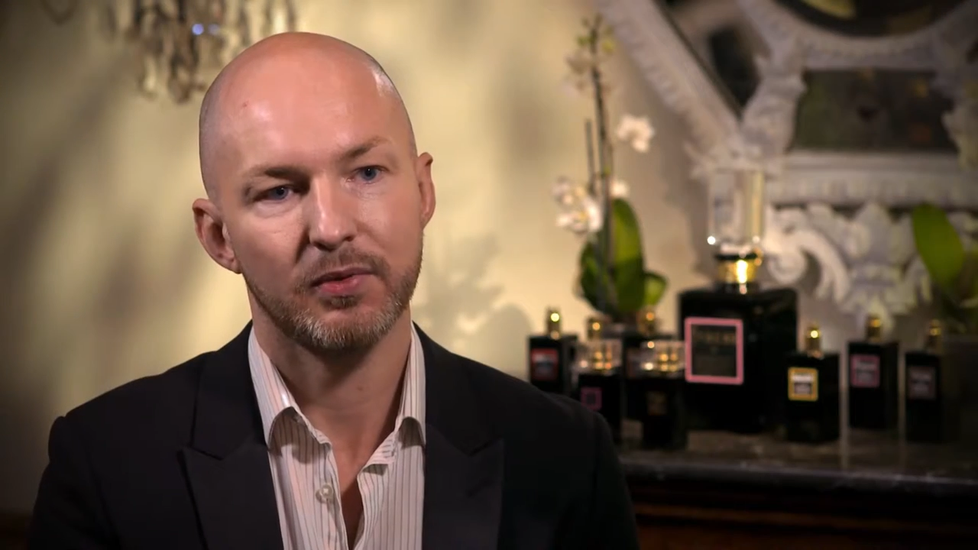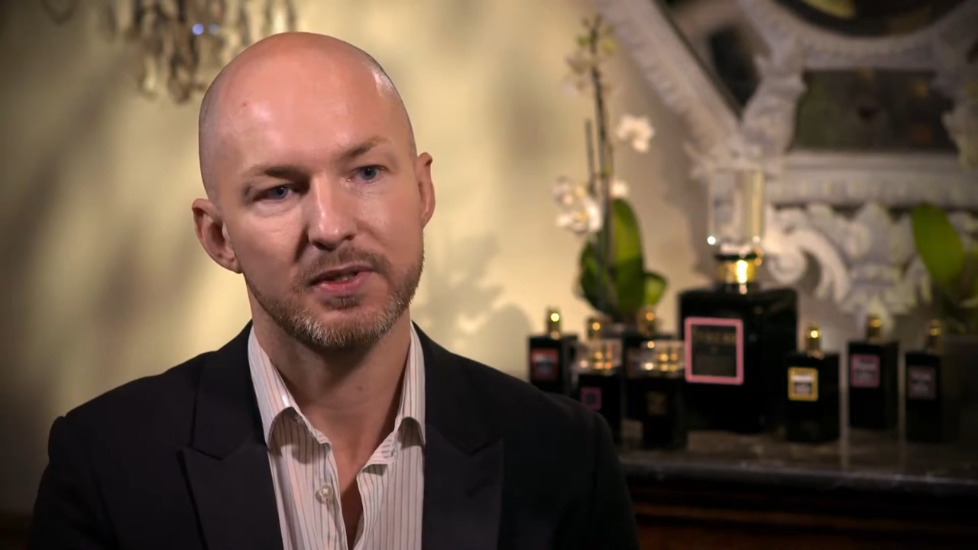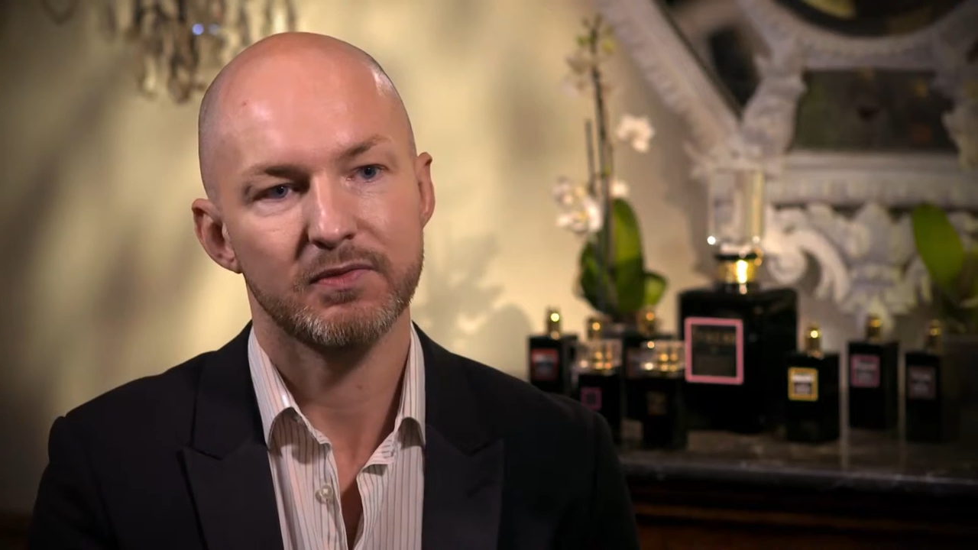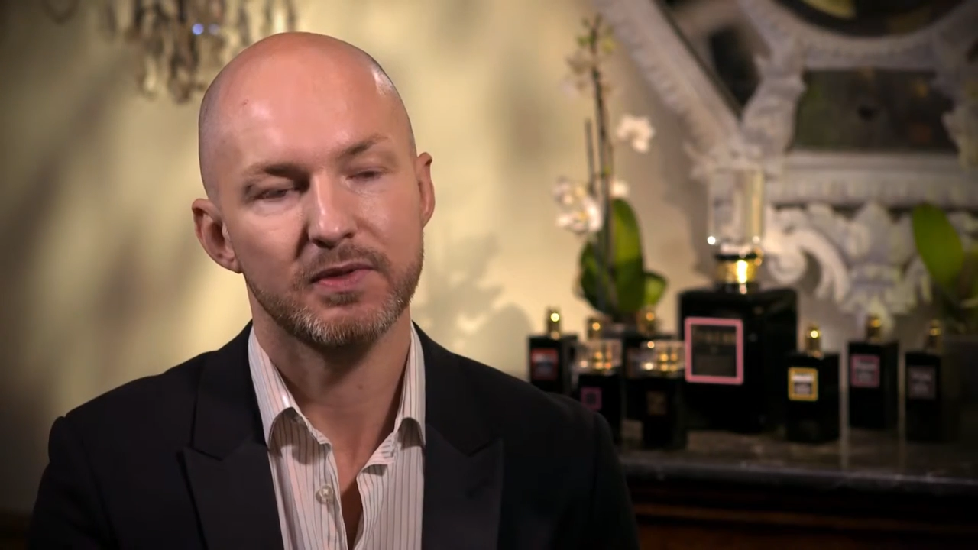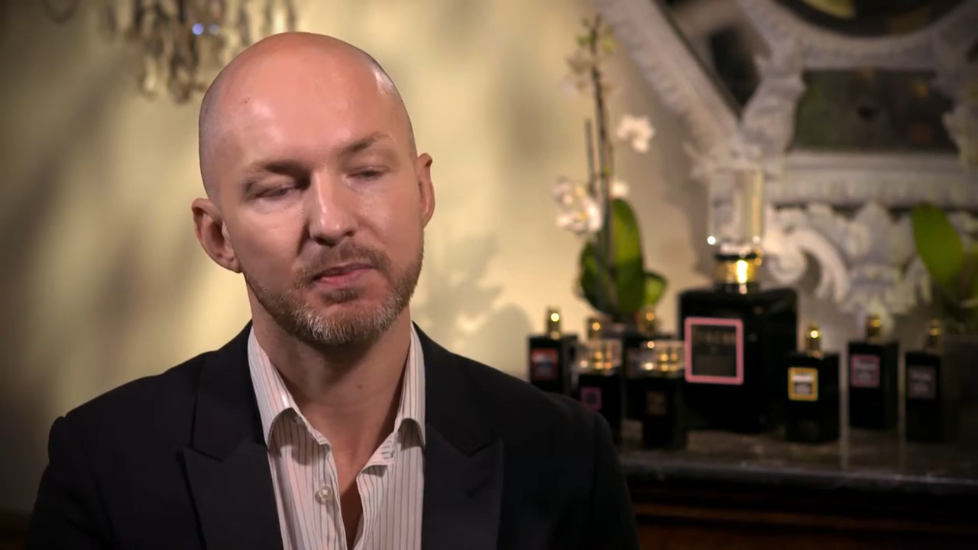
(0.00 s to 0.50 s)

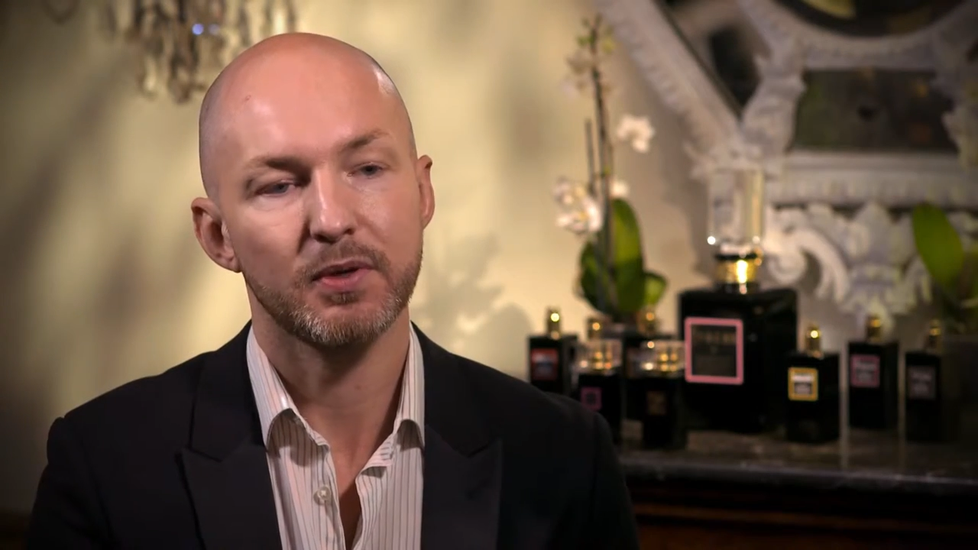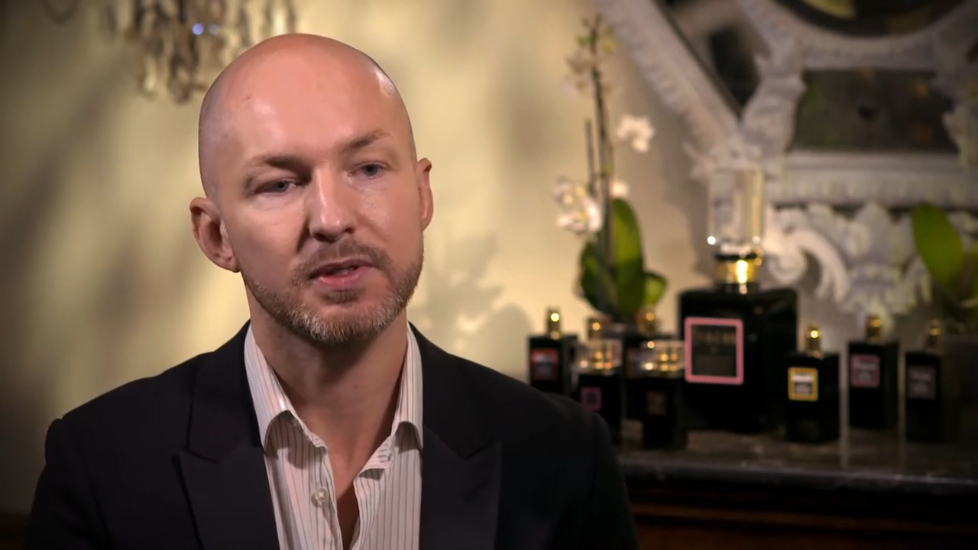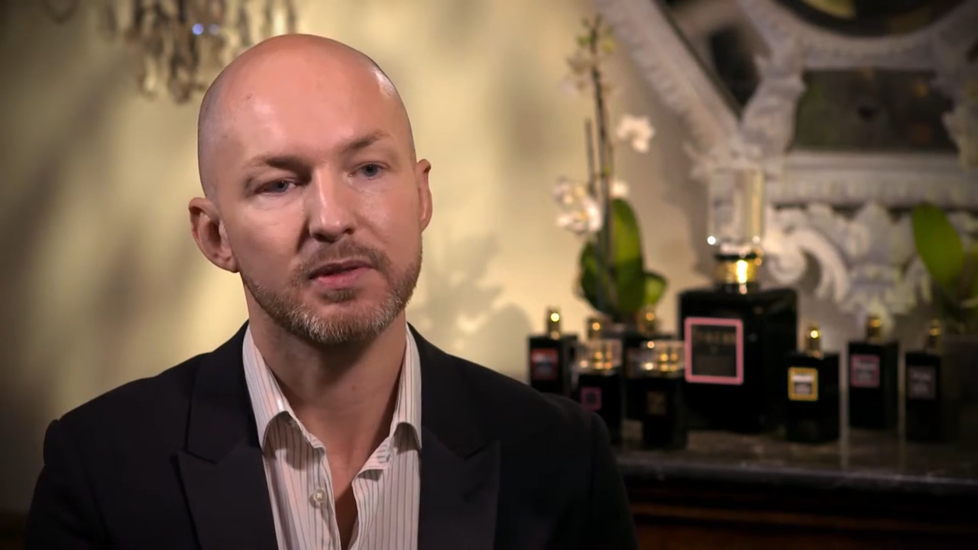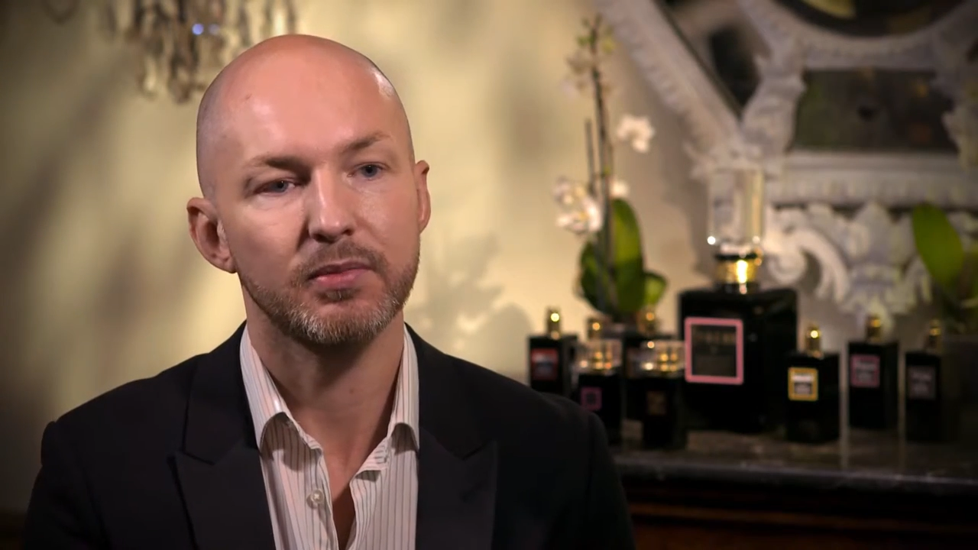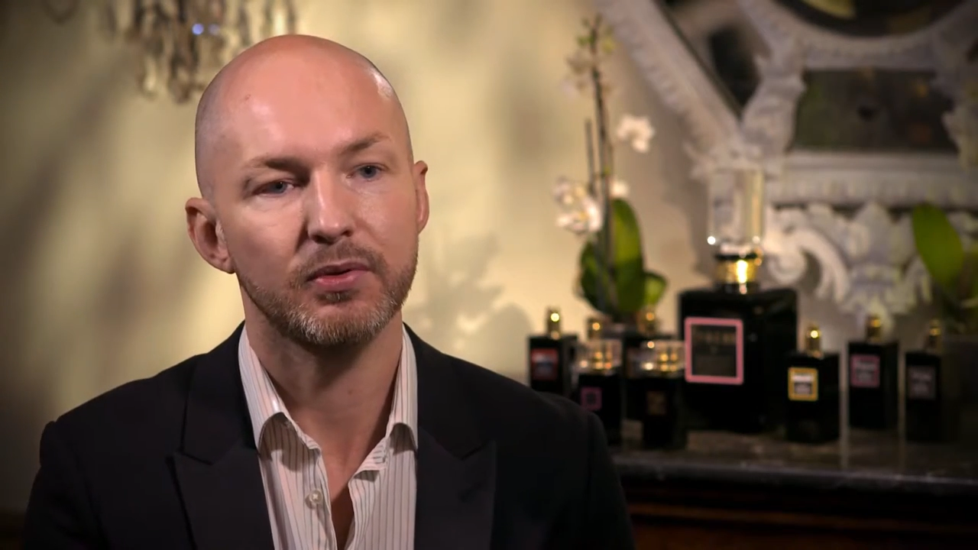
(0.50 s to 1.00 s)
was
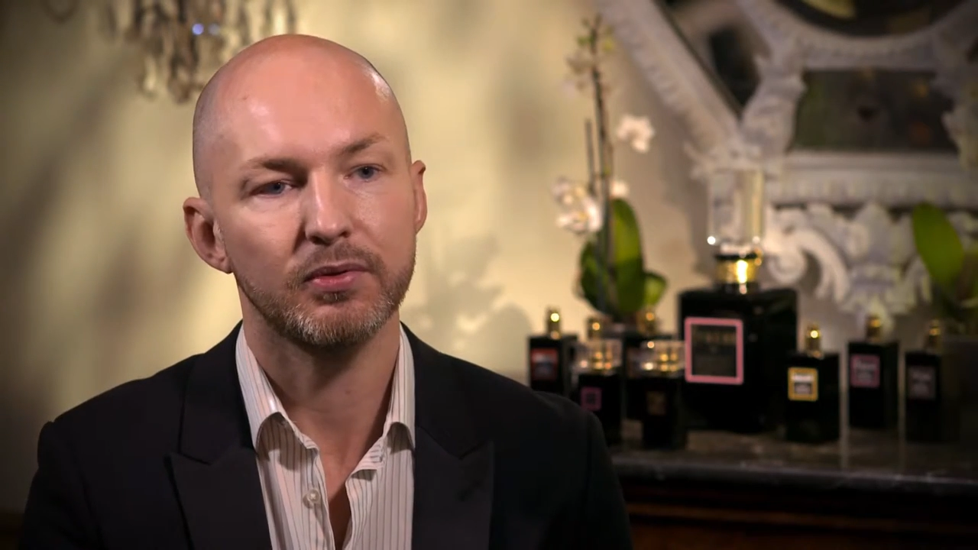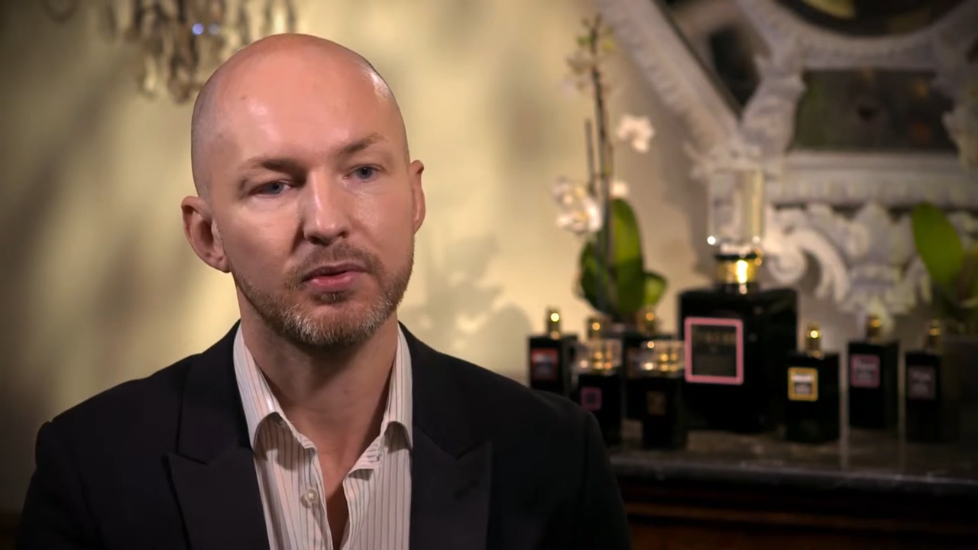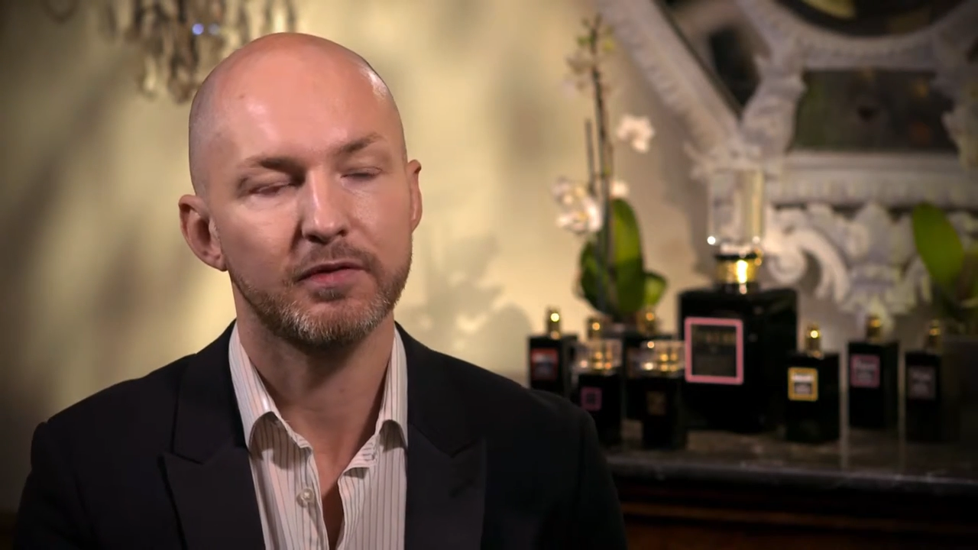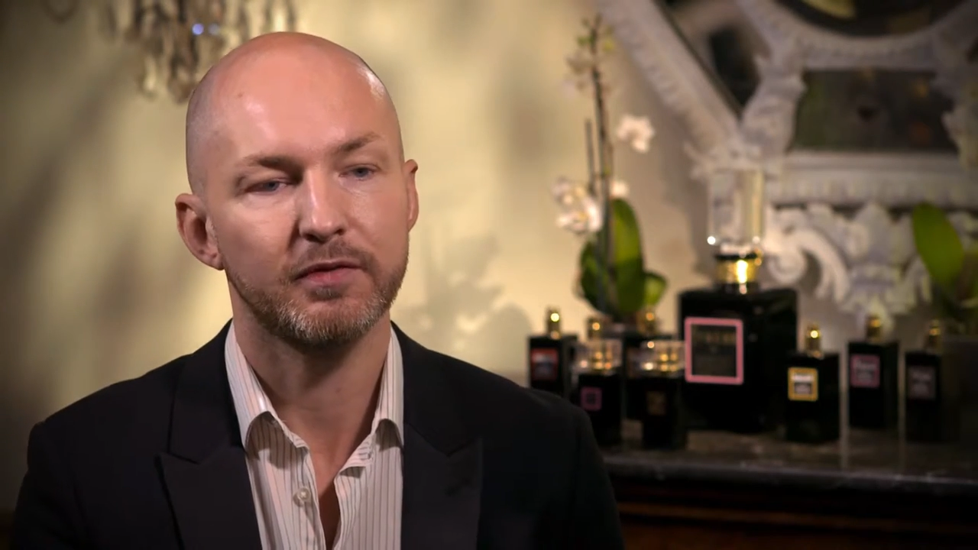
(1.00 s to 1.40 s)
responsible